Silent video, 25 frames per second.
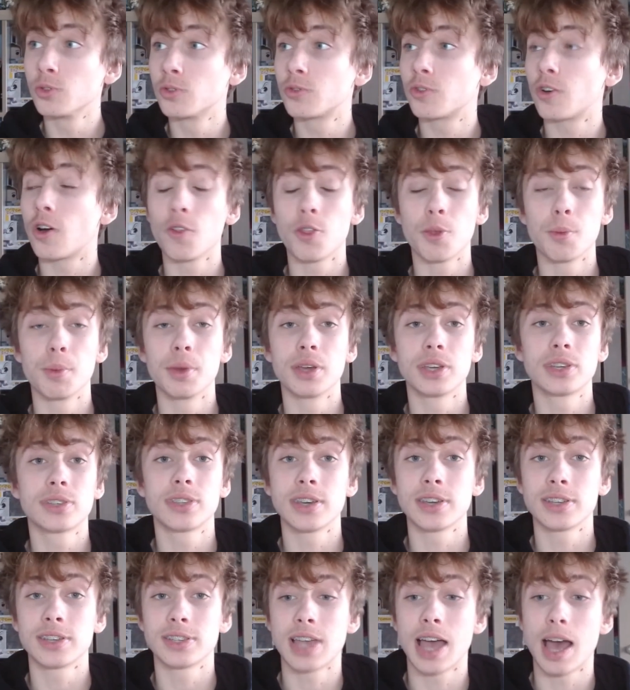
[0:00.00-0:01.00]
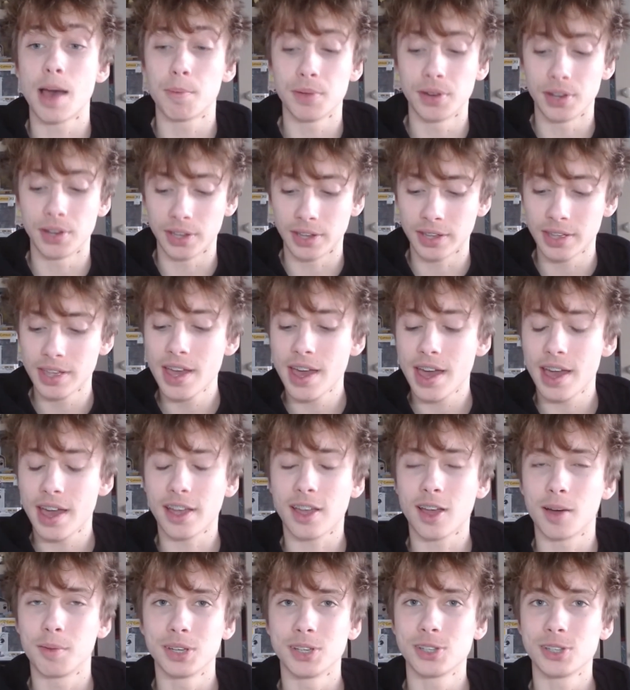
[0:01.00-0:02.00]
for all the big things happening
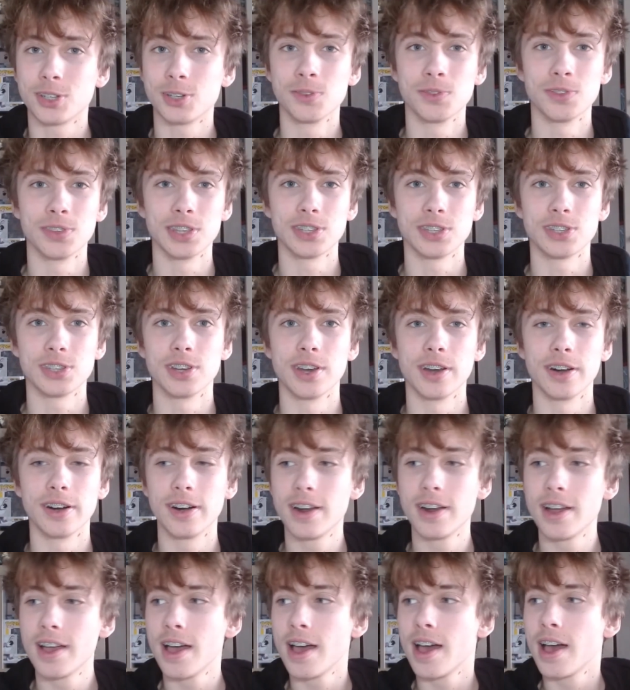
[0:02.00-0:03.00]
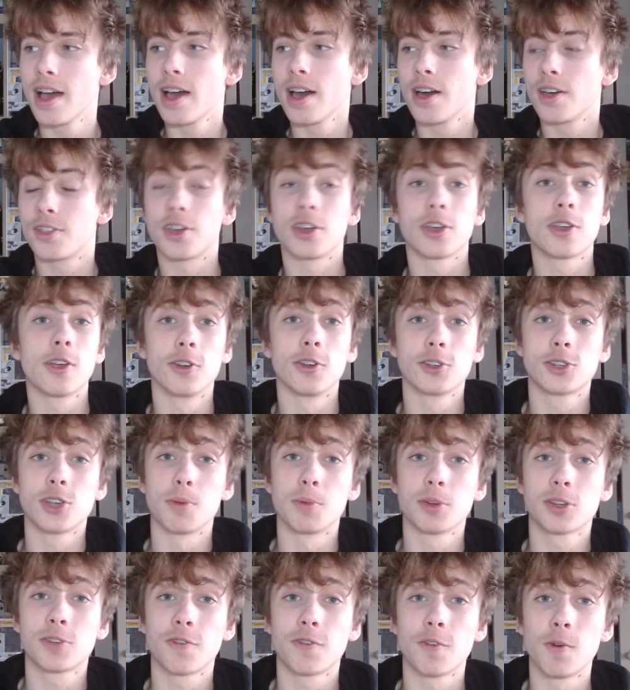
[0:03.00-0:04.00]
and coming soon this year. Thank you all so
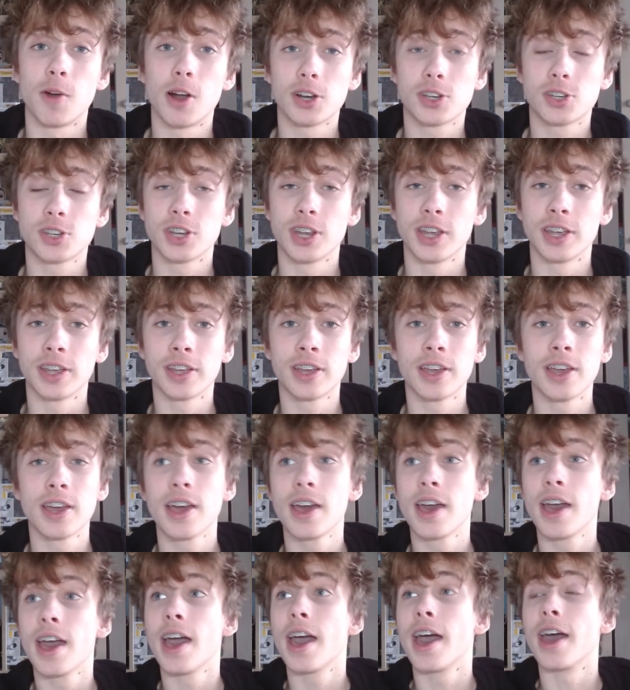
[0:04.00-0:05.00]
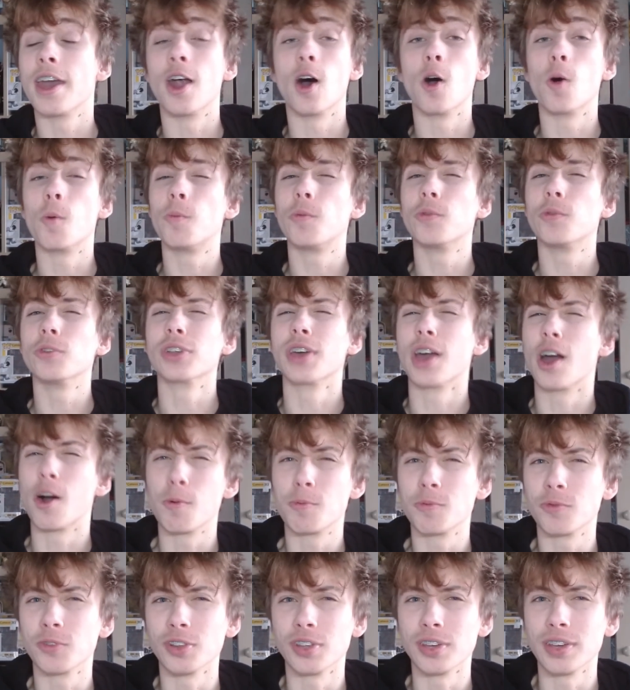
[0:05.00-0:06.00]
much for watching. And hopefully,
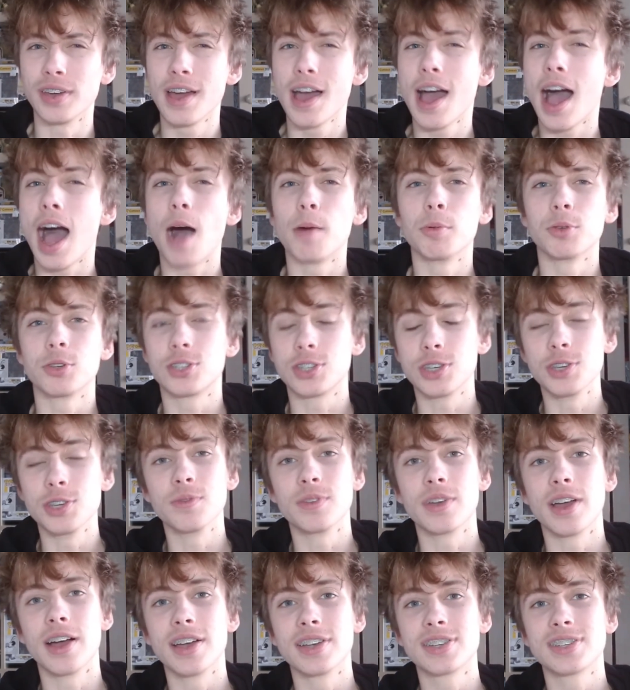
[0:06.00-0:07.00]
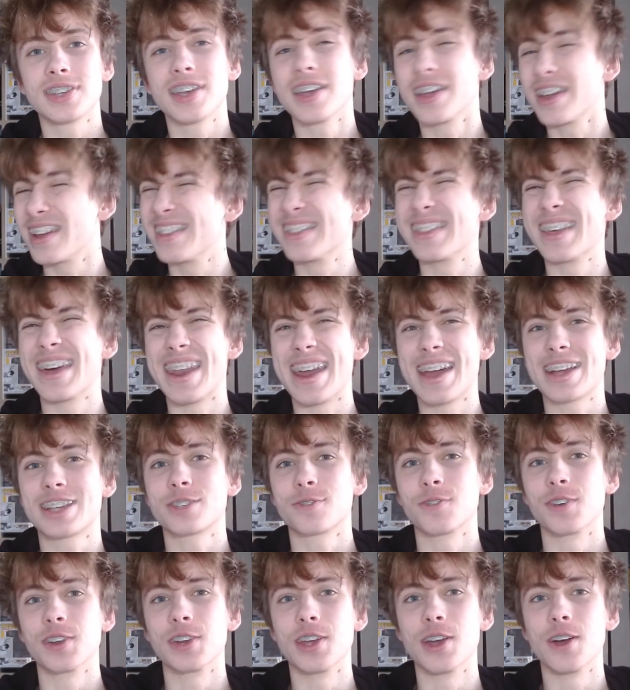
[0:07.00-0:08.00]
I will see you guys in the
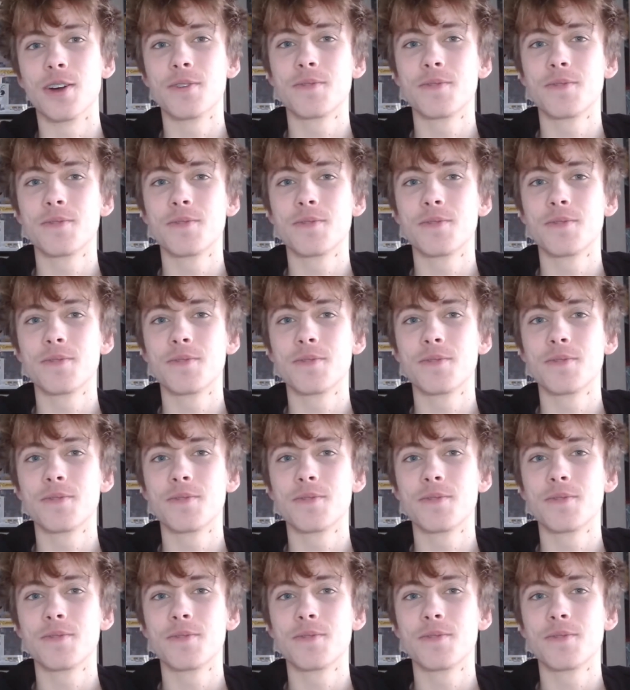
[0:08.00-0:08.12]
next video.